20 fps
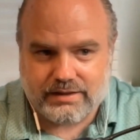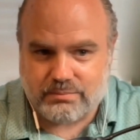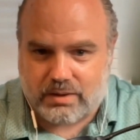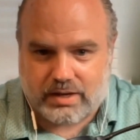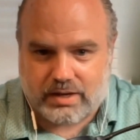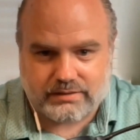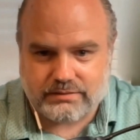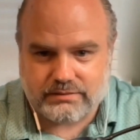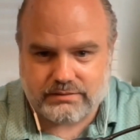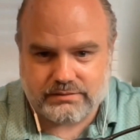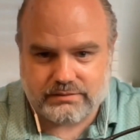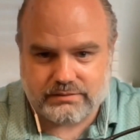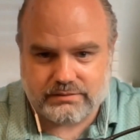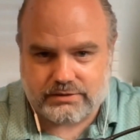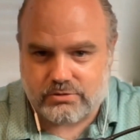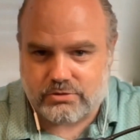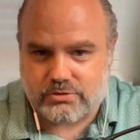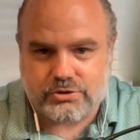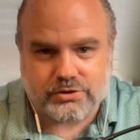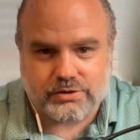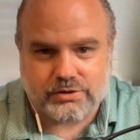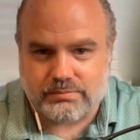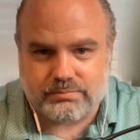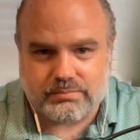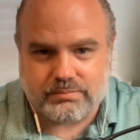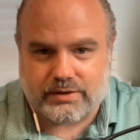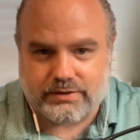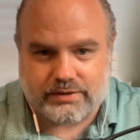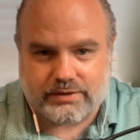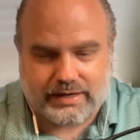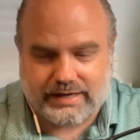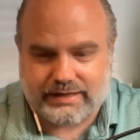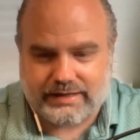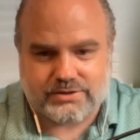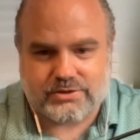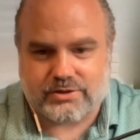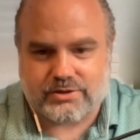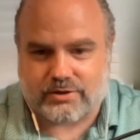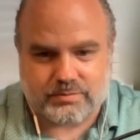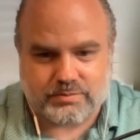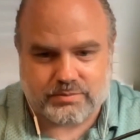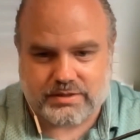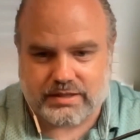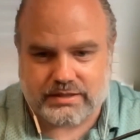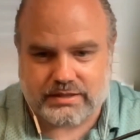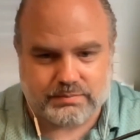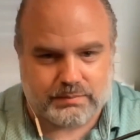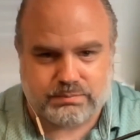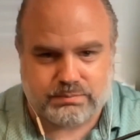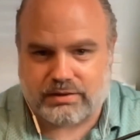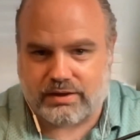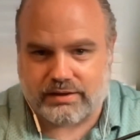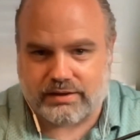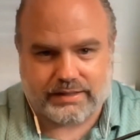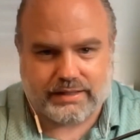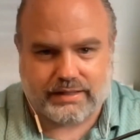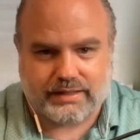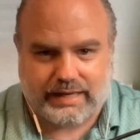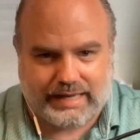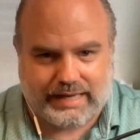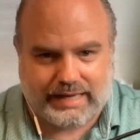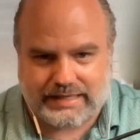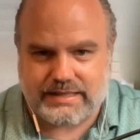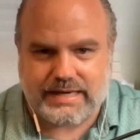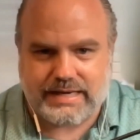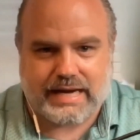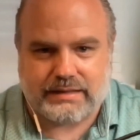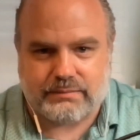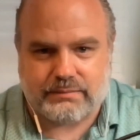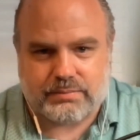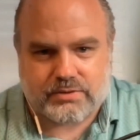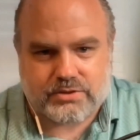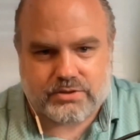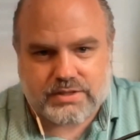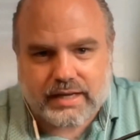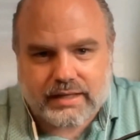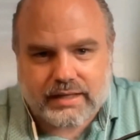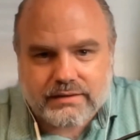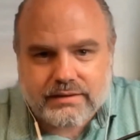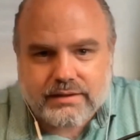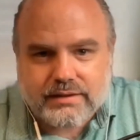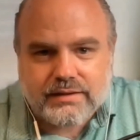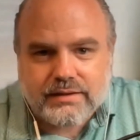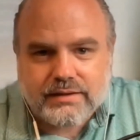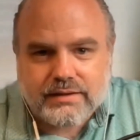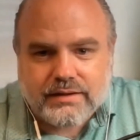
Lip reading: but you shouldn't, under any circumstance, be plugging in 8-9%